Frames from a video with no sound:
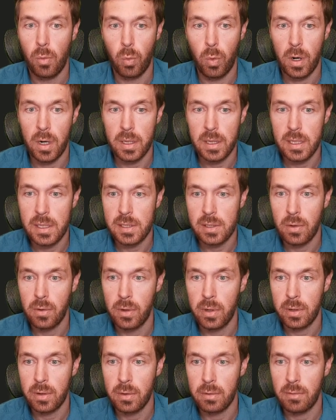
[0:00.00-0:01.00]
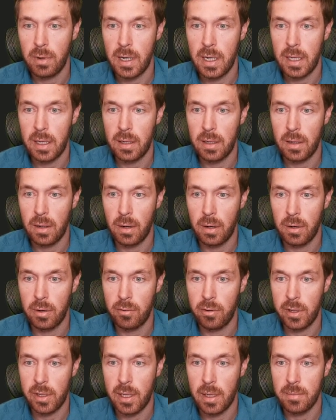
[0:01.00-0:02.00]
where this cortical radiate
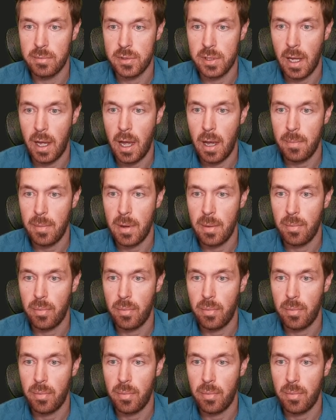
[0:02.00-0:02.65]
artery comes up,